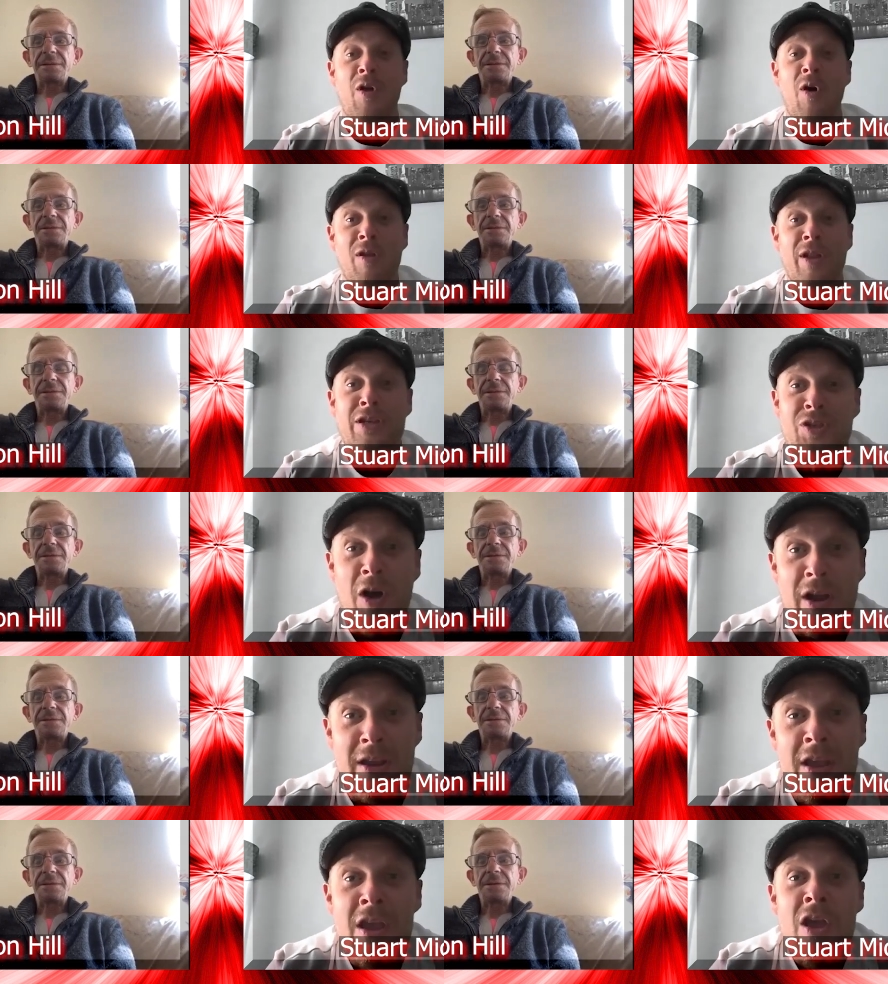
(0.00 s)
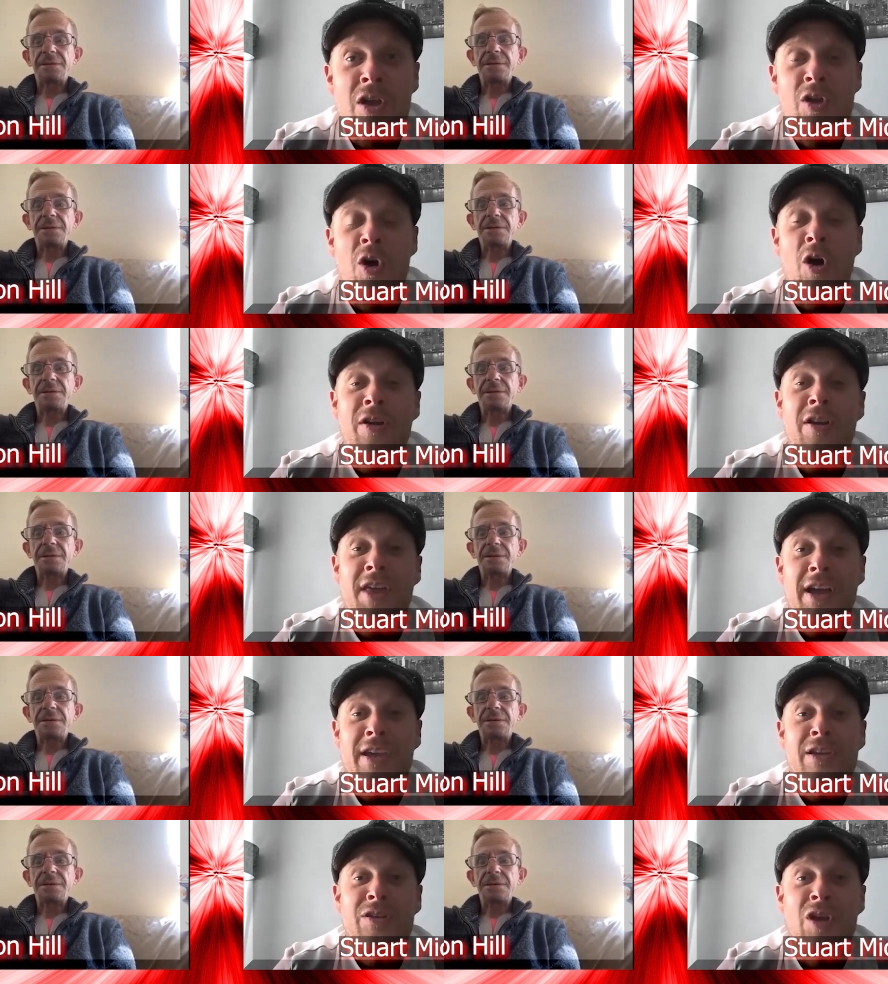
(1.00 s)
Speaker 1: you'll all enjoy. Gordon,
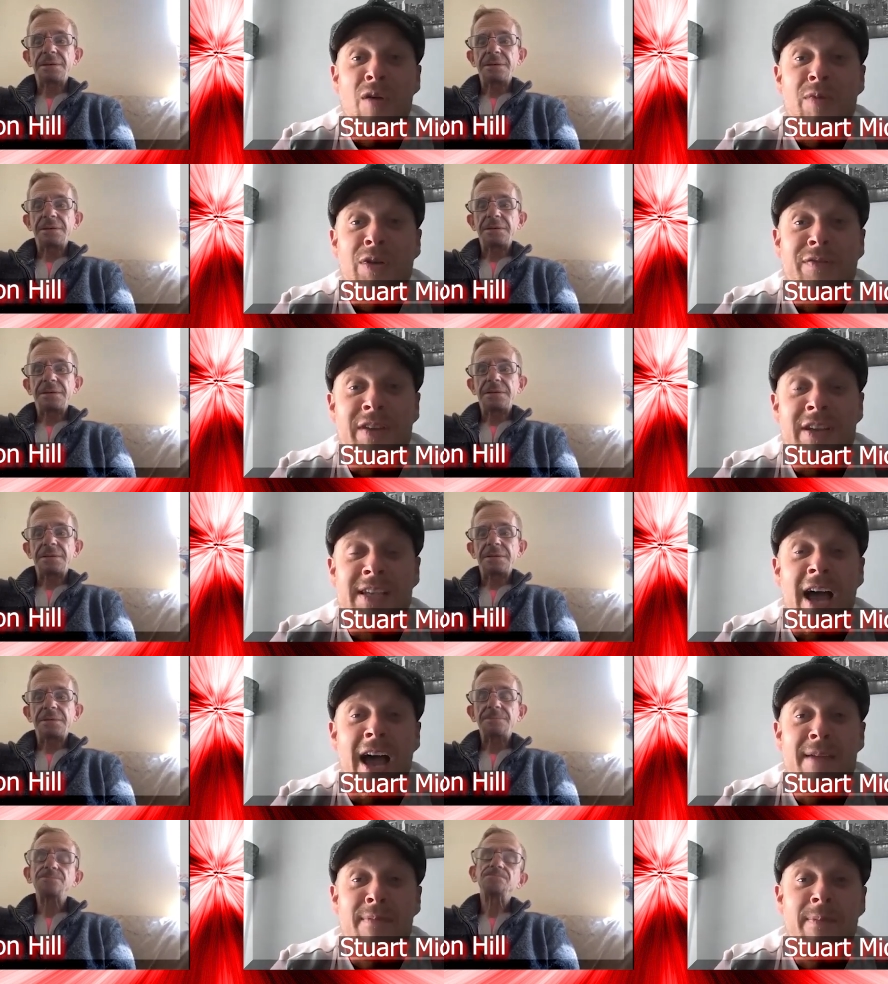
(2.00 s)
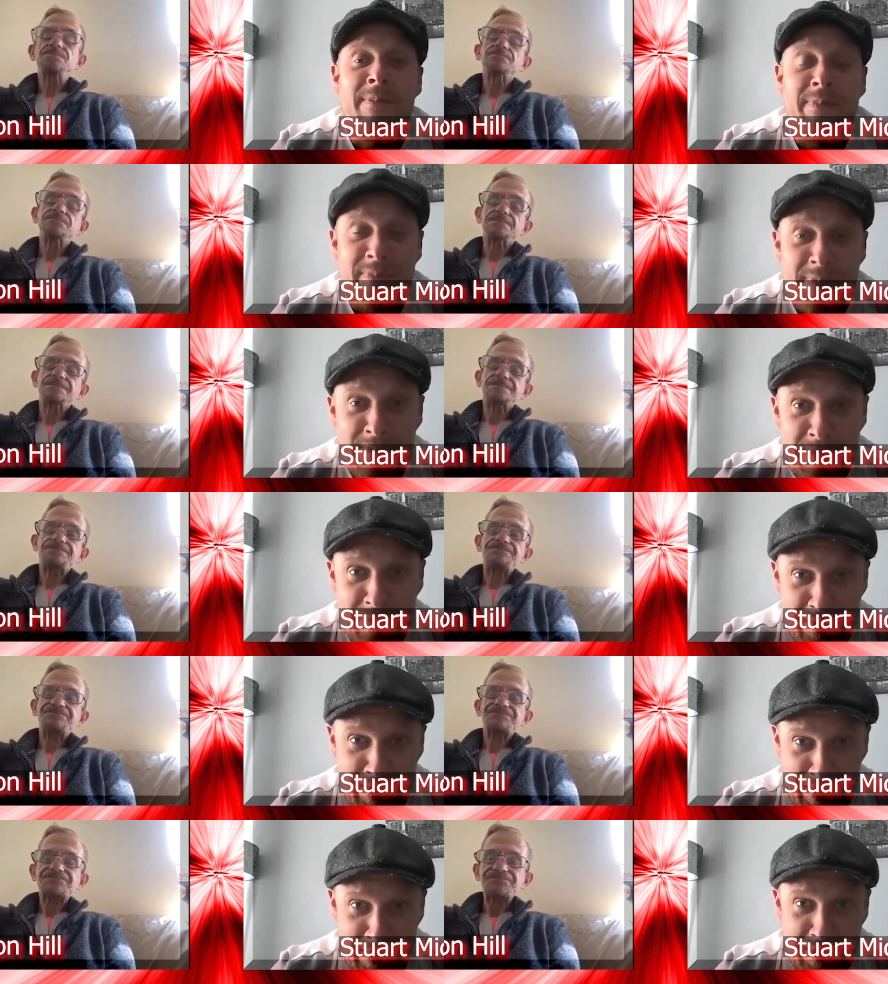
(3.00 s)
thank you so much for your time.
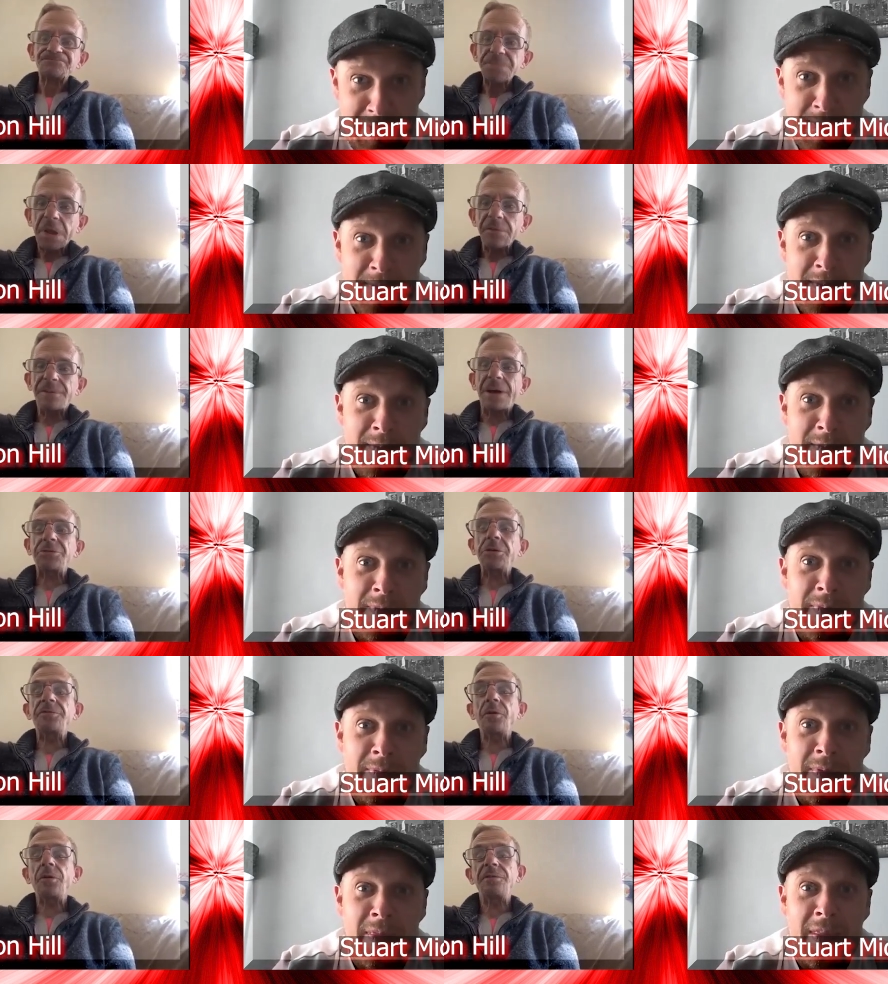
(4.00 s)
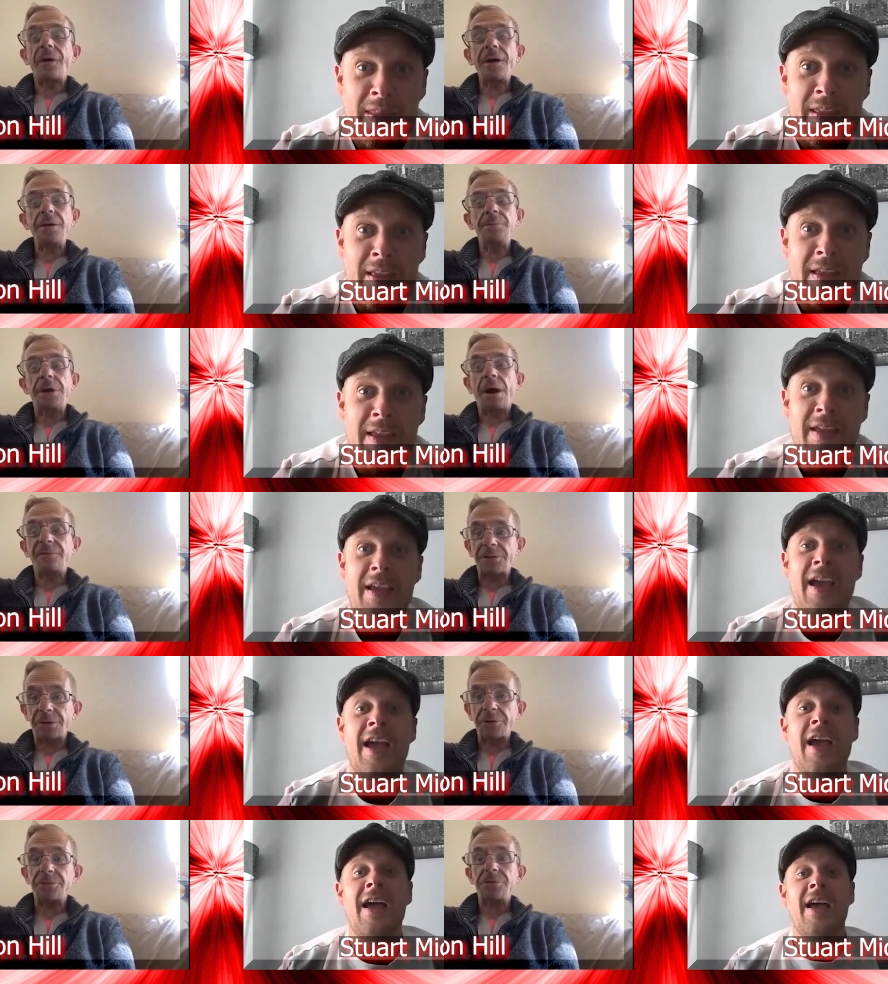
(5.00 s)
Speaker 2: Thank you for inviting me. I've had
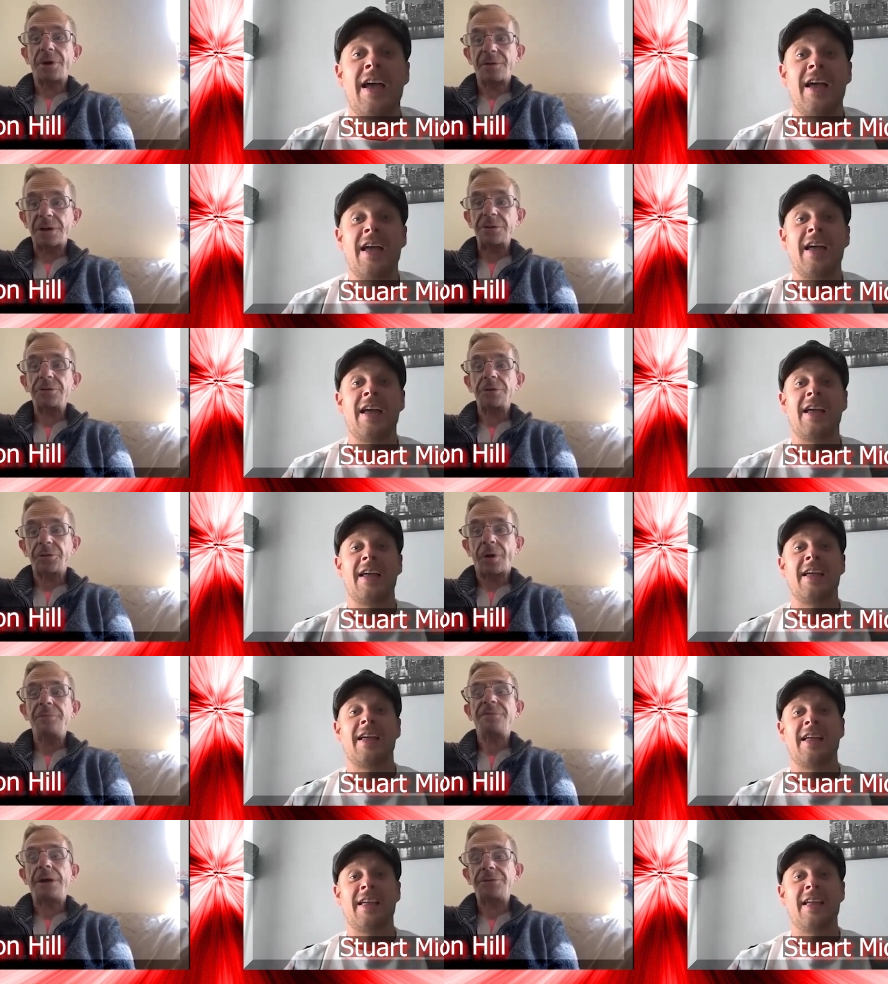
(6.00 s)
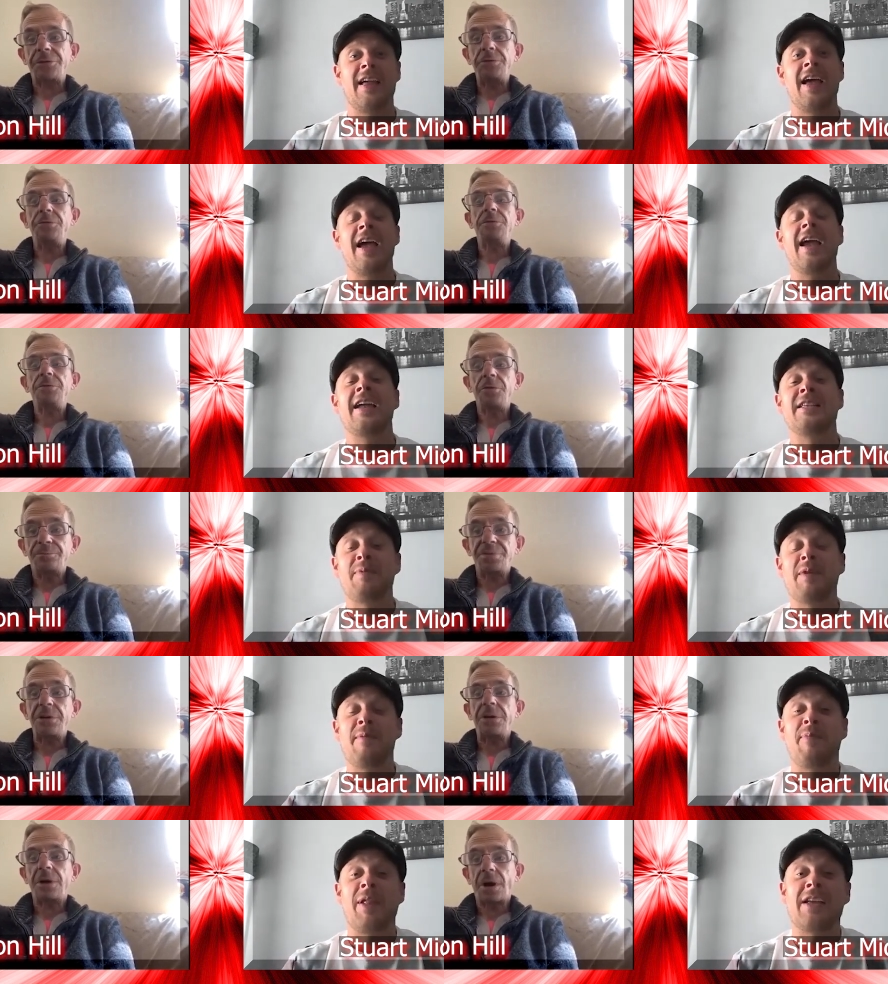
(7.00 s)
a good, I've had a good time. Thank you.
Speaker 1: Right, has
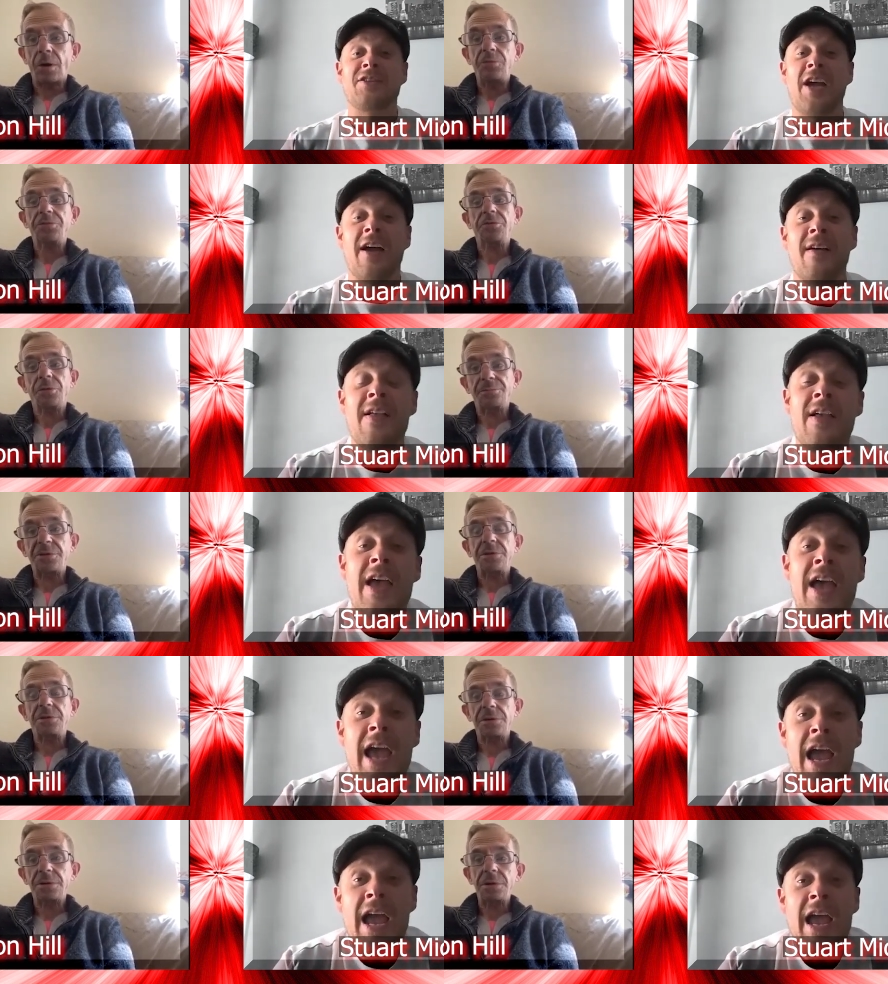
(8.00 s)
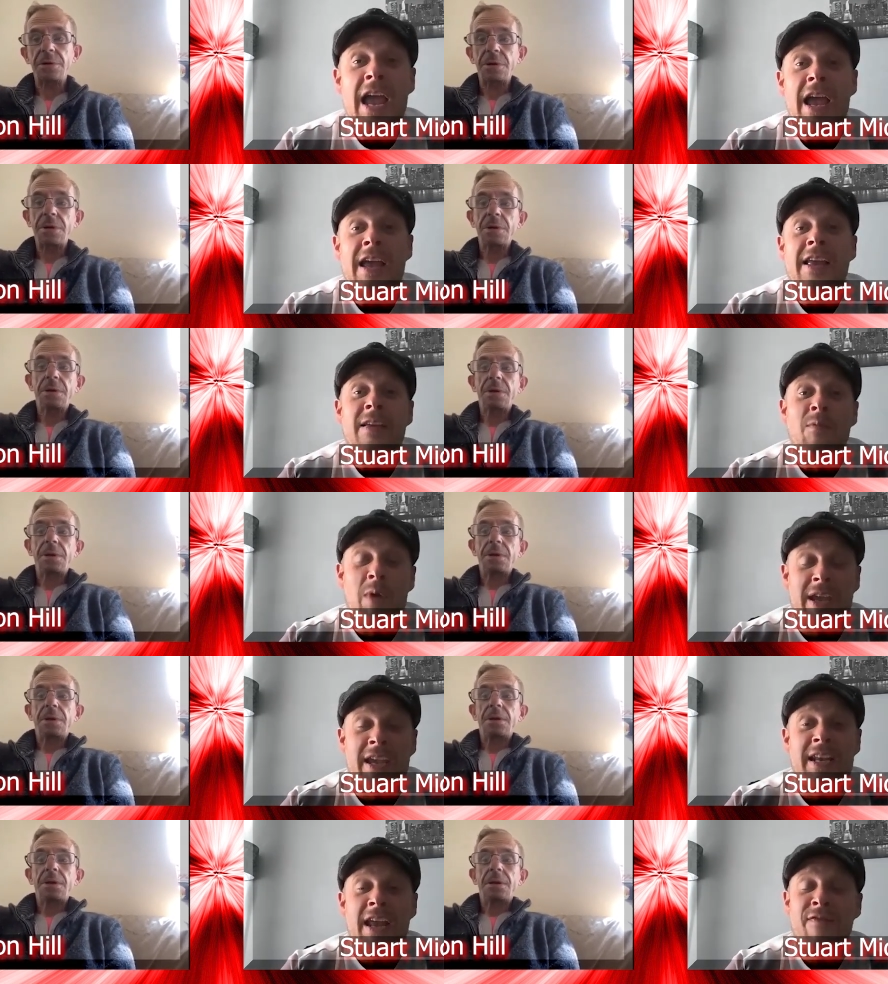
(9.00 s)
been a pleasure.
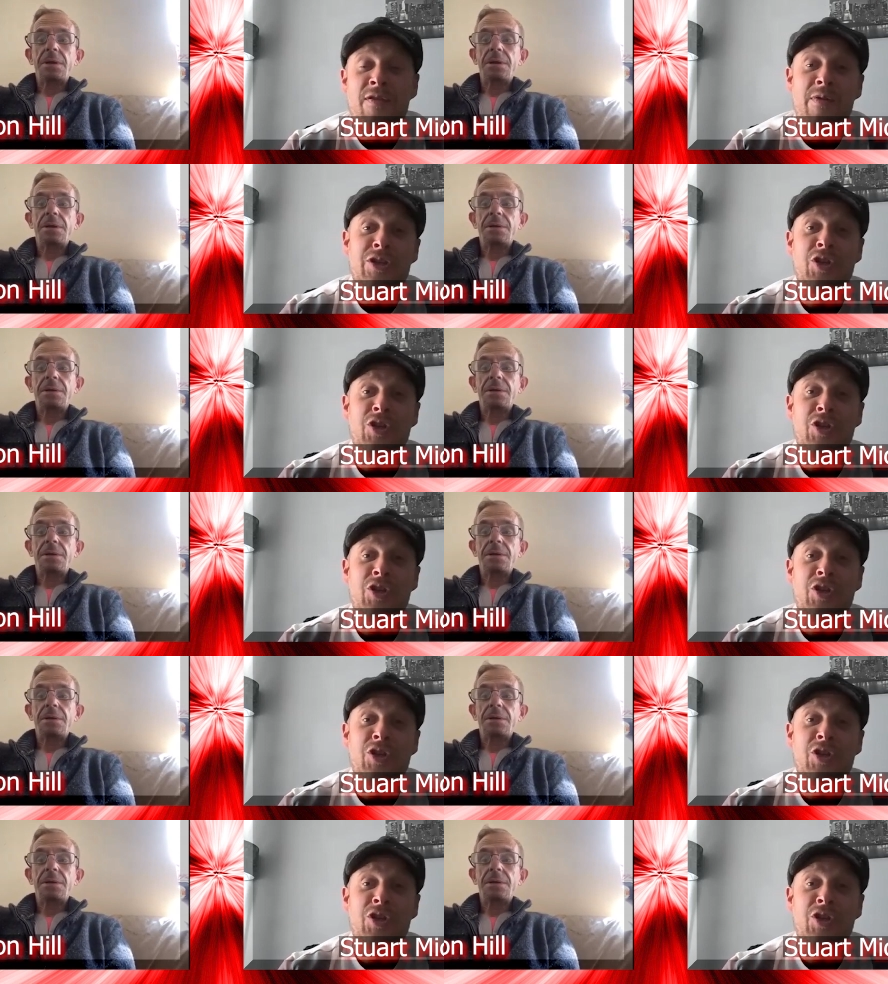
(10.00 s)
Wicked. If you're